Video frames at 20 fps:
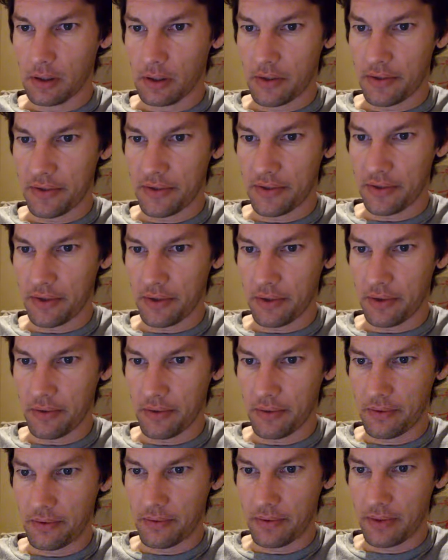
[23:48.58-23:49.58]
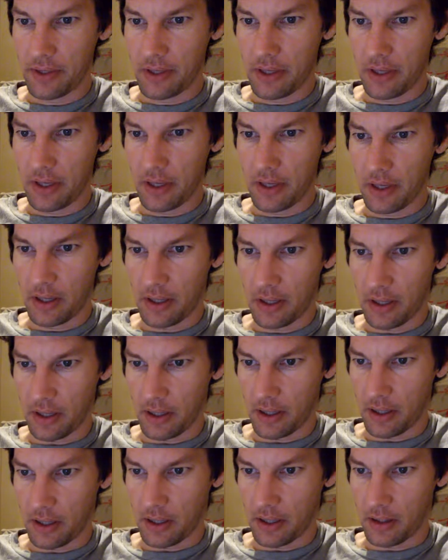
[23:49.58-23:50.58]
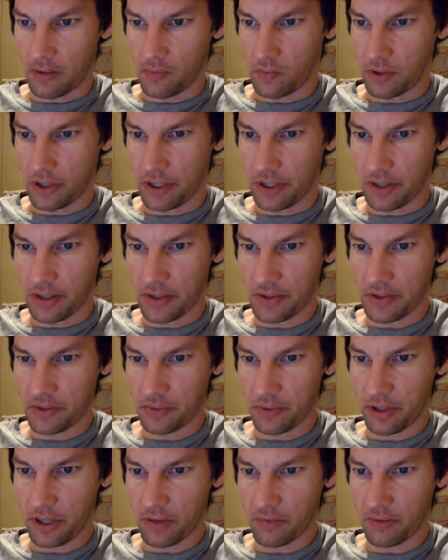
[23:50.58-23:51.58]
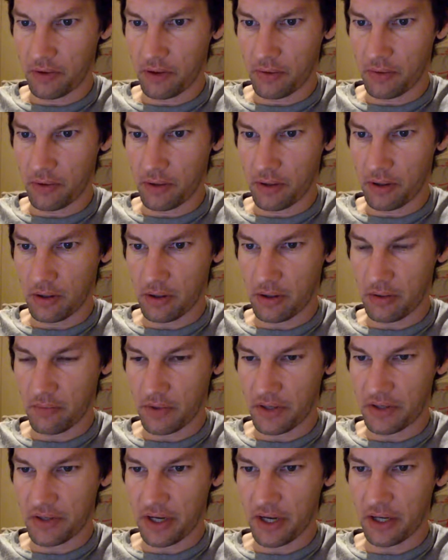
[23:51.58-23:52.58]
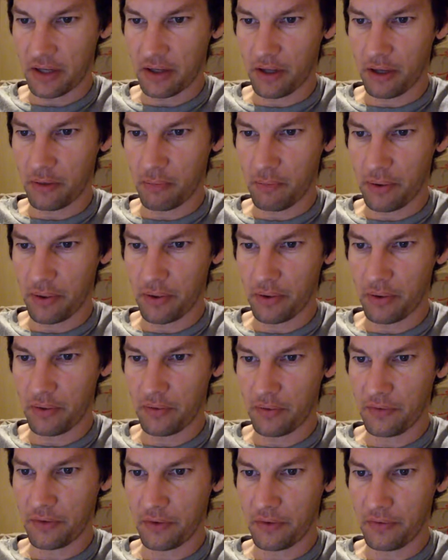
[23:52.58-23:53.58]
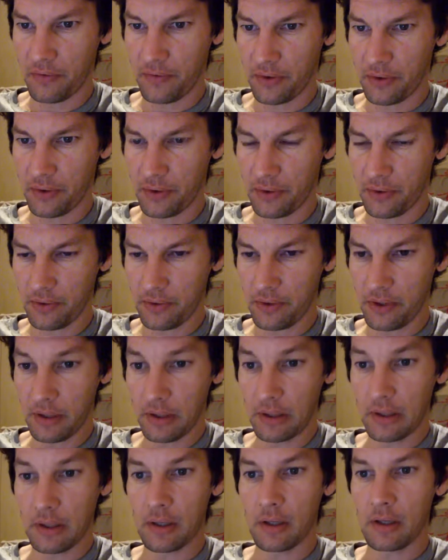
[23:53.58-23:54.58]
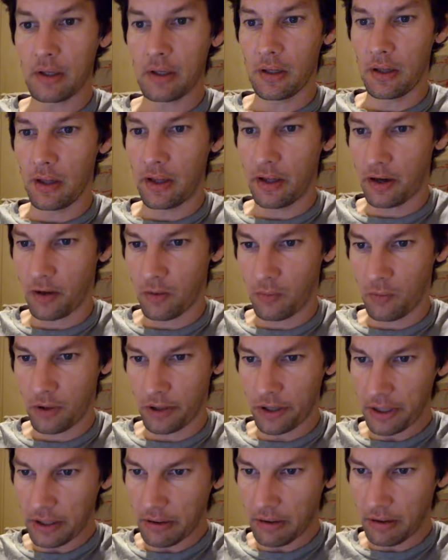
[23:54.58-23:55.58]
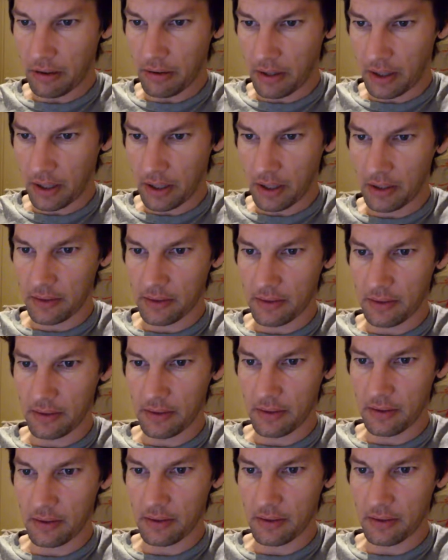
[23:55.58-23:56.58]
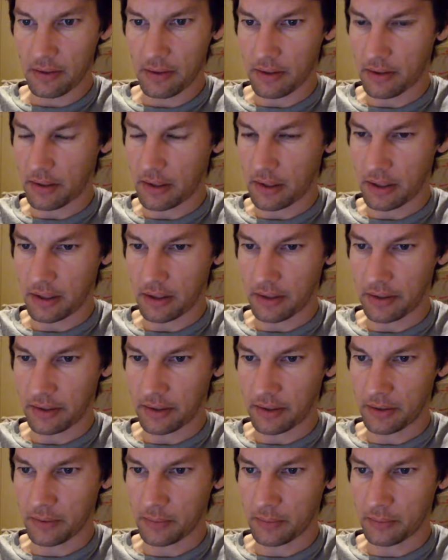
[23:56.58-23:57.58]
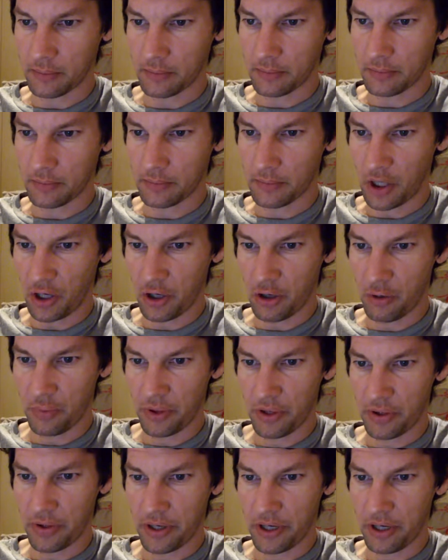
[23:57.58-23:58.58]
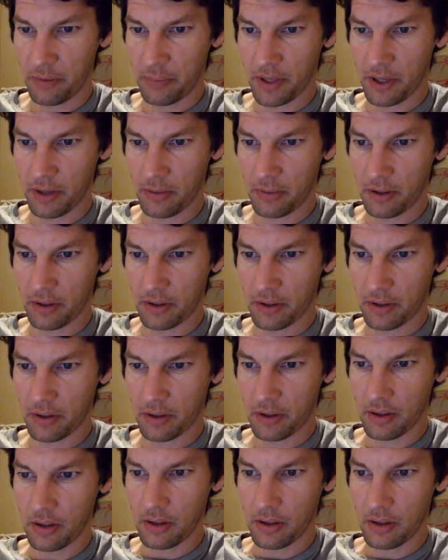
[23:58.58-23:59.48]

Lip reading: so yeah, what else do we have going on? Recycling poo for food. They are working on that. Opioid epidemic.